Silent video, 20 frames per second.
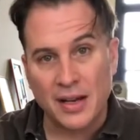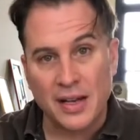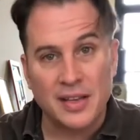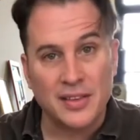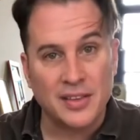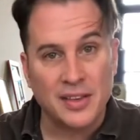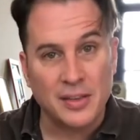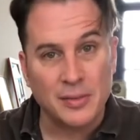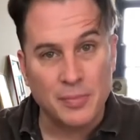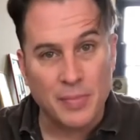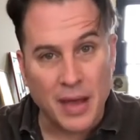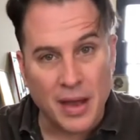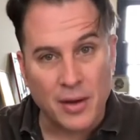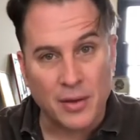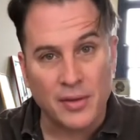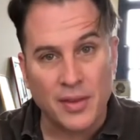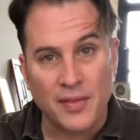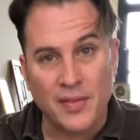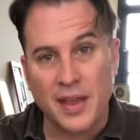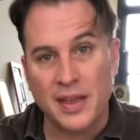anything
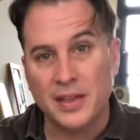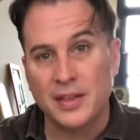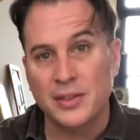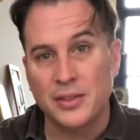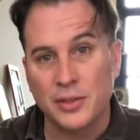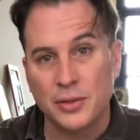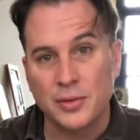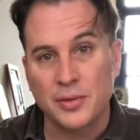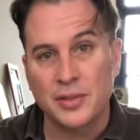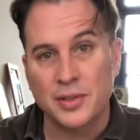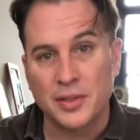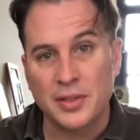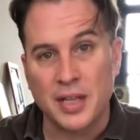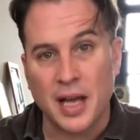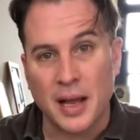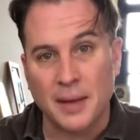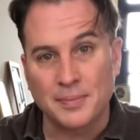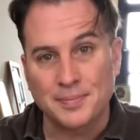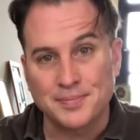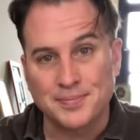better that they can do with their
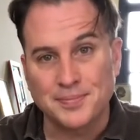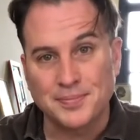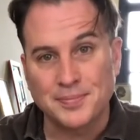time.